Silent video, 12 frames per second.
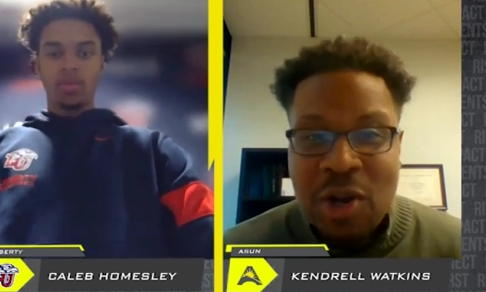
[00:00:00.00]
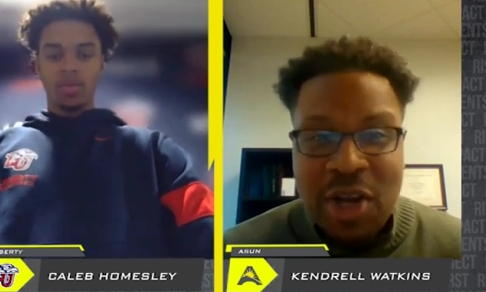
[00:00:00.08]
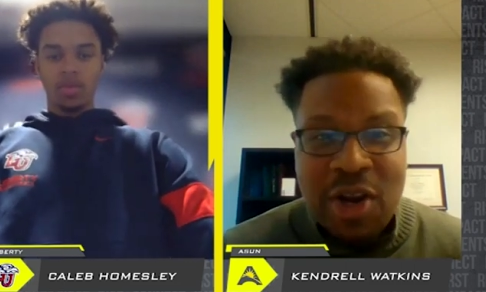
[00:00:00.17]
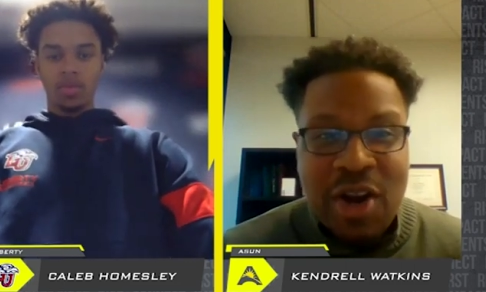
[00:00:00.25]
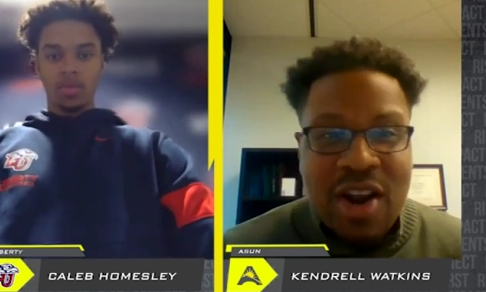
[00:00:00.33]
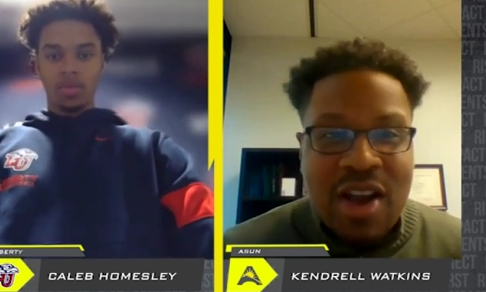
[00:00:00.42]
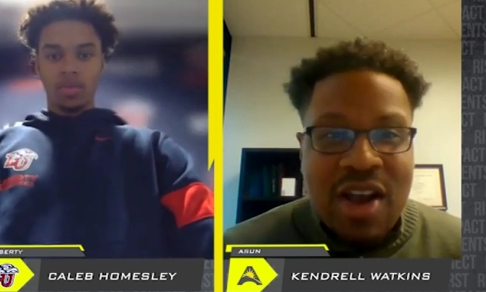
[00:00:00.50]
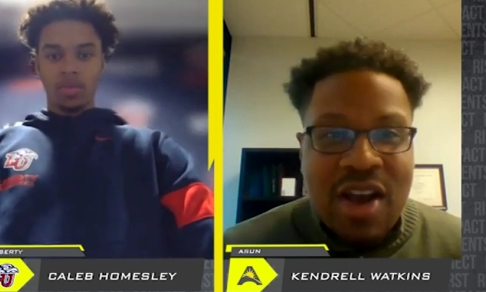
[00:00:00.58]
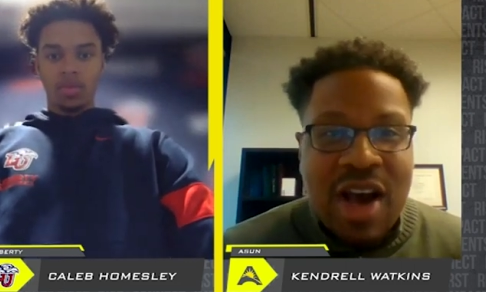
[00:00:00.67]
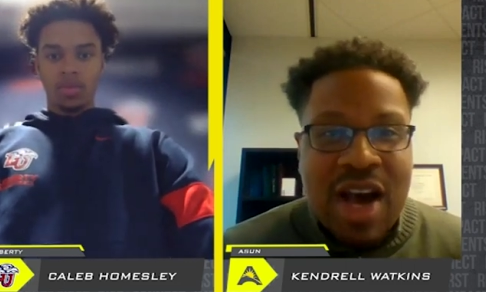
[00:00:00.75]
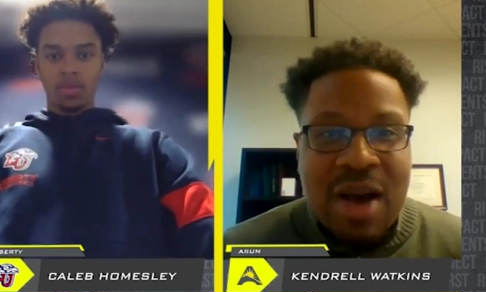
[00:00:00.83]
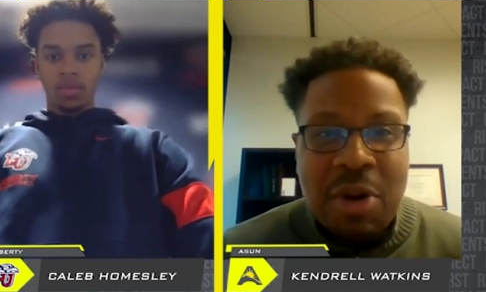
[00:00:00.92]
Speaker 1: earlier
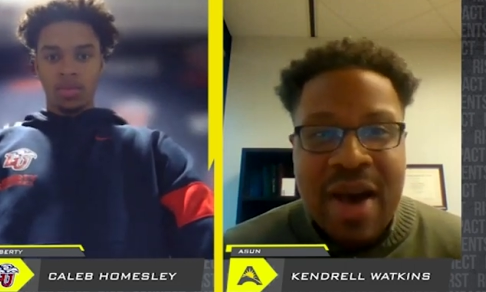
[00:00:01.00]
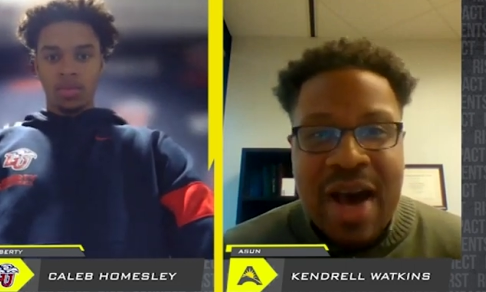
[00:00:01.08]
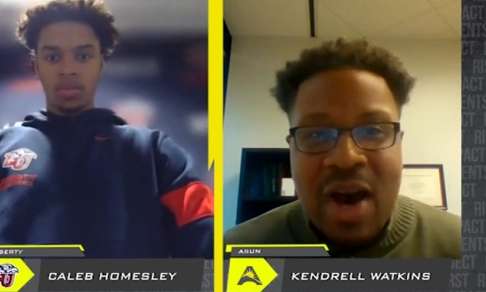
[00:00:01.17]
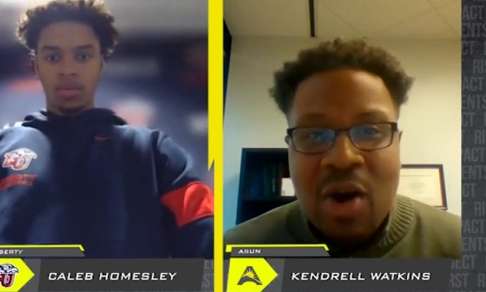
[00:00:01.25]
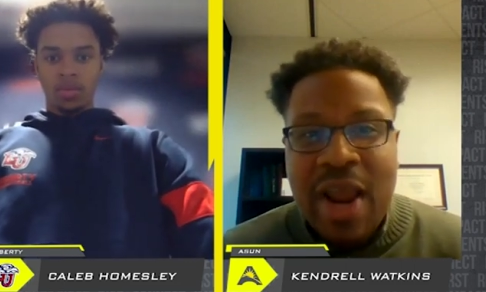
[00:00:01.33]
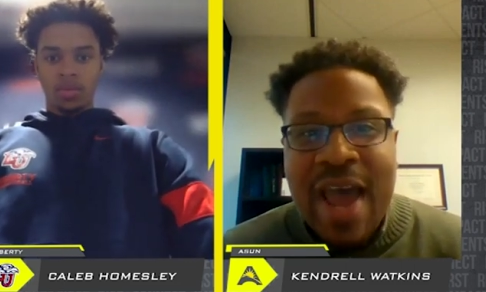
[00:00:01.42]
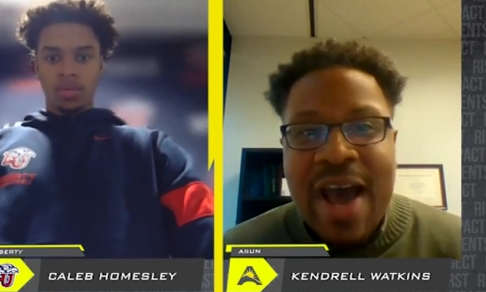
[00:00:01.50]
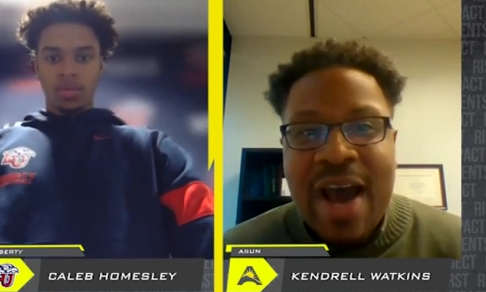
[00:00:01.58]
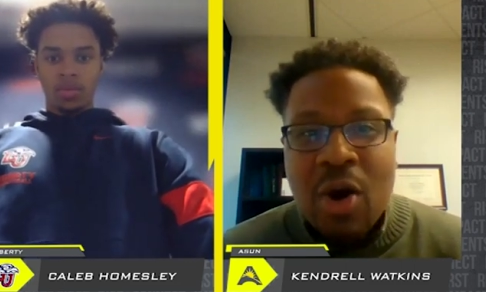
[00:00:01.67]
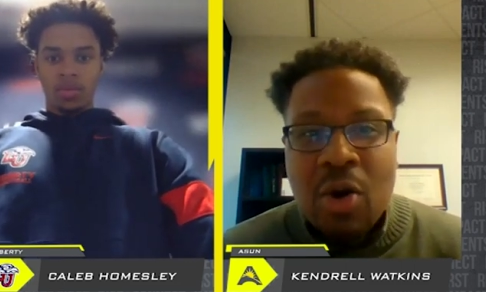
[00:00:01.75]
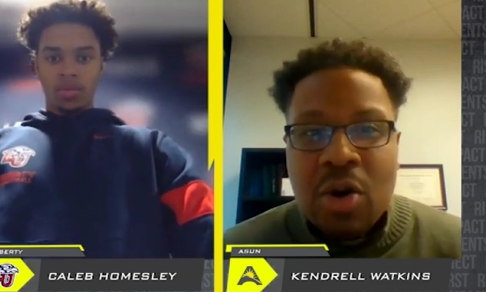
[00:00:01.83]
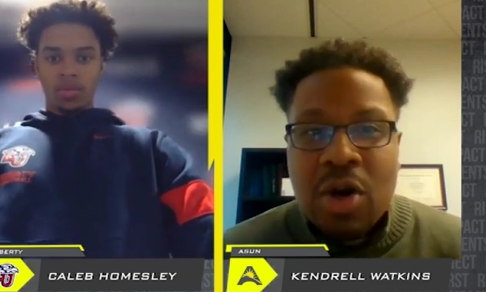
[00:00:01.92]
um, about
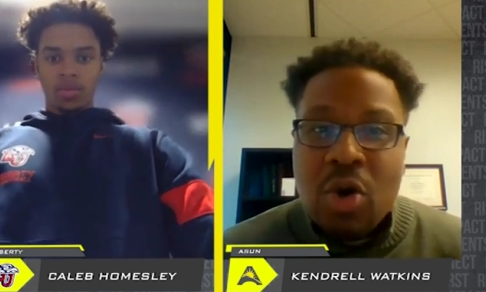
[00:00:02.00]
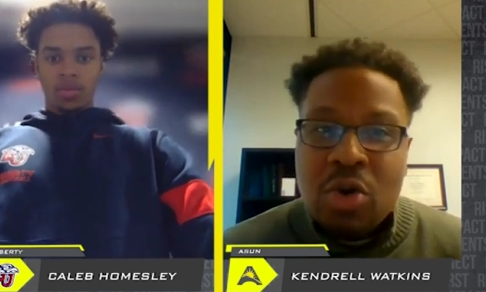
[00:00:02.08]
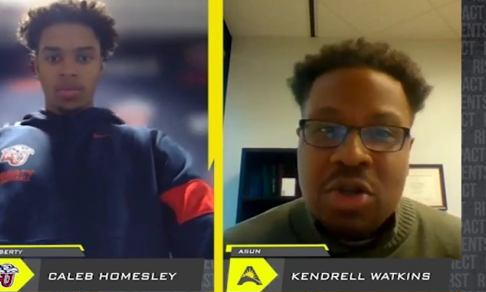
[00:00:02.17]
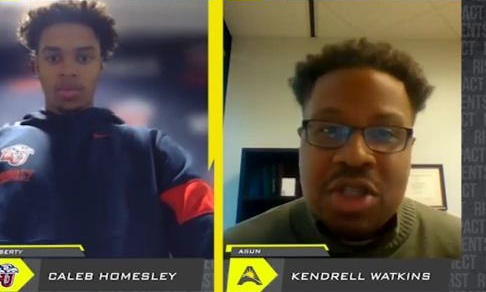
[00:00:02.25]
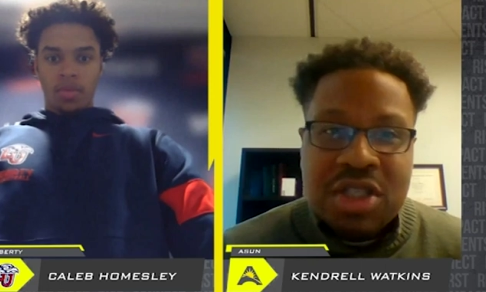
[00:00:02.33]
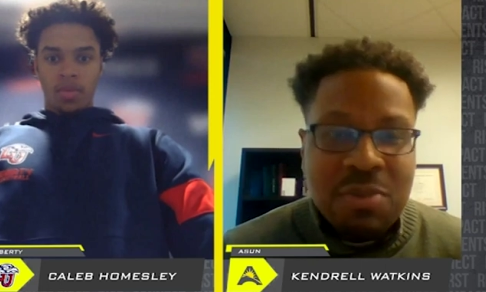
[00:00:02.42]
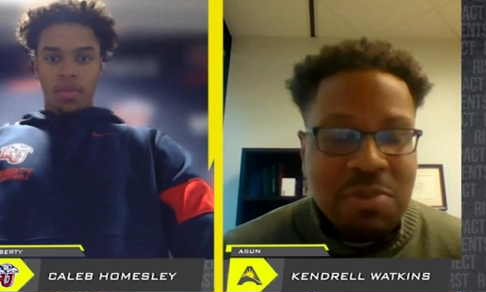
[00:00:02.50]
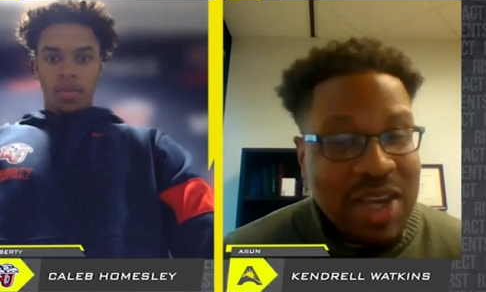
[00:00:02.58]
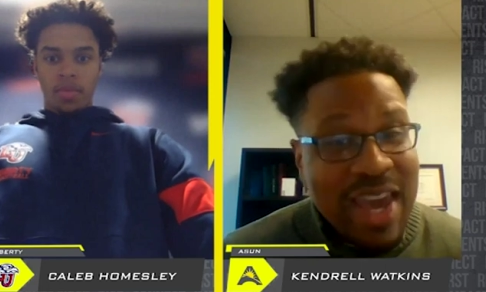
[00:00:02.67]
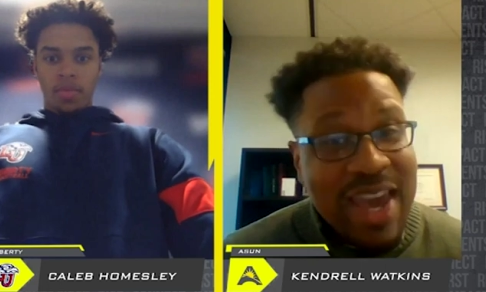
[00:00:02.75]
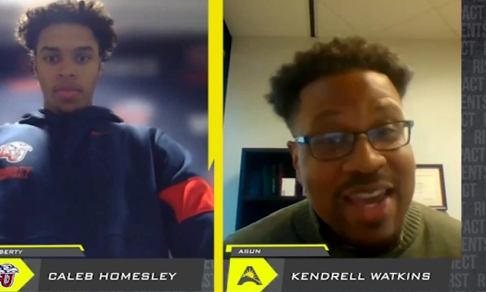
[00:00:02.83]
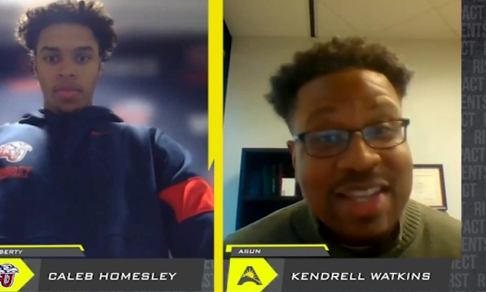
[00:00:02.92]
how Coach
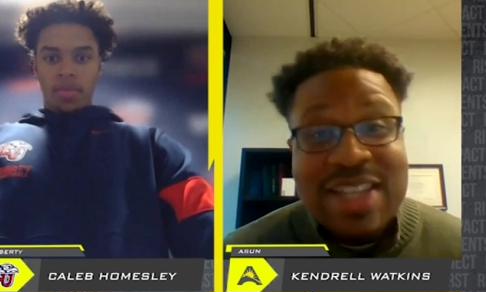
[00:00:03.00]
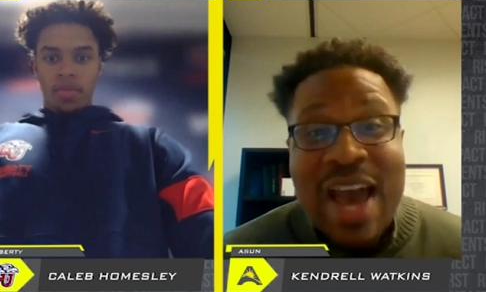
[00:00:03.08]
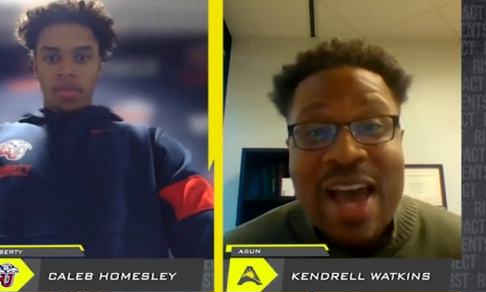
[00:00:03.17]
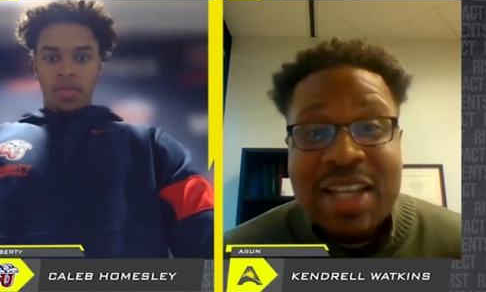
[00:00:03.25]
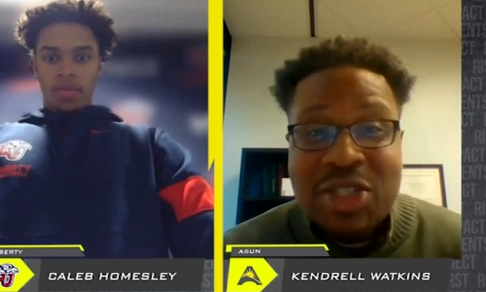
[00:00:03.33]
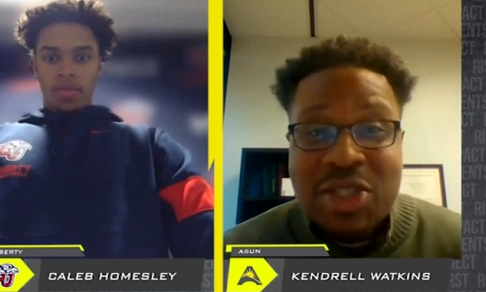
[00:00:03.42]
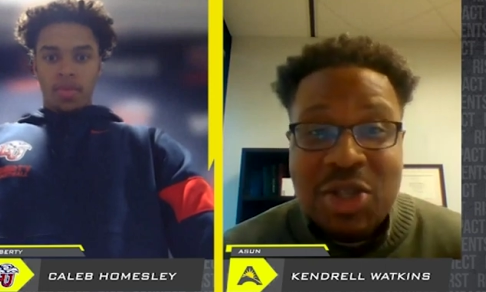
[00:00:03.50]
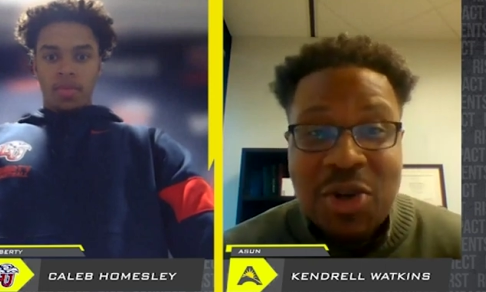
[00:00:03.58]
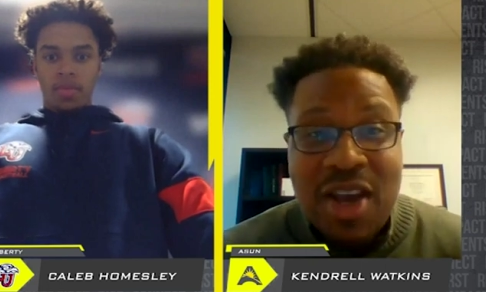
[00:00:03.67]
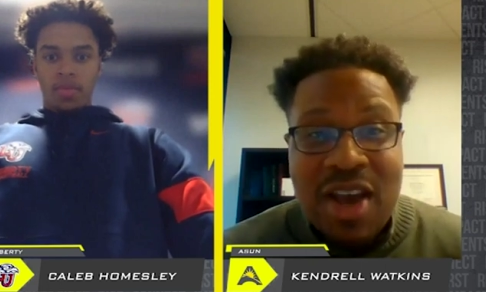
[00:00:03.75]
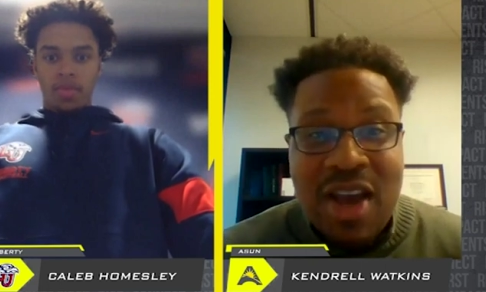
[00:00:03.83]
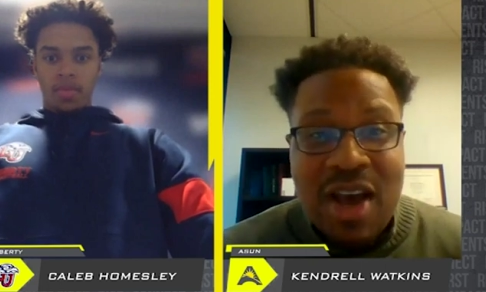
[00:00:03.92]
McKay he challenged you.